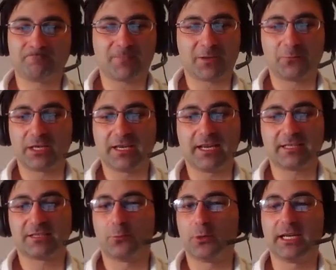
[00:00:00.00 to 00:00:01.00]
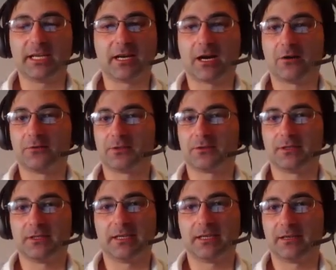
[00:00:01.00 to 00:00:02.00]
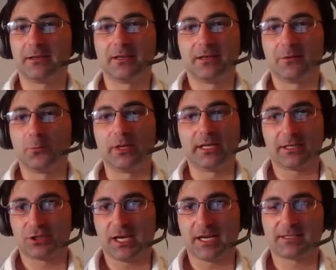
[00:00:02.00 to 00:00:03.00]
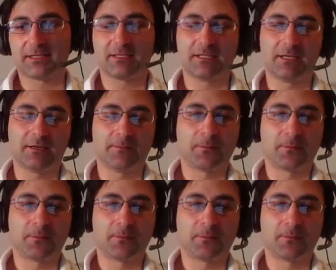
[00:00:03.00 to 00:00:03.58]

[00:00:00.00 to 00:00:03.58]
we can't really count on the winning chances here.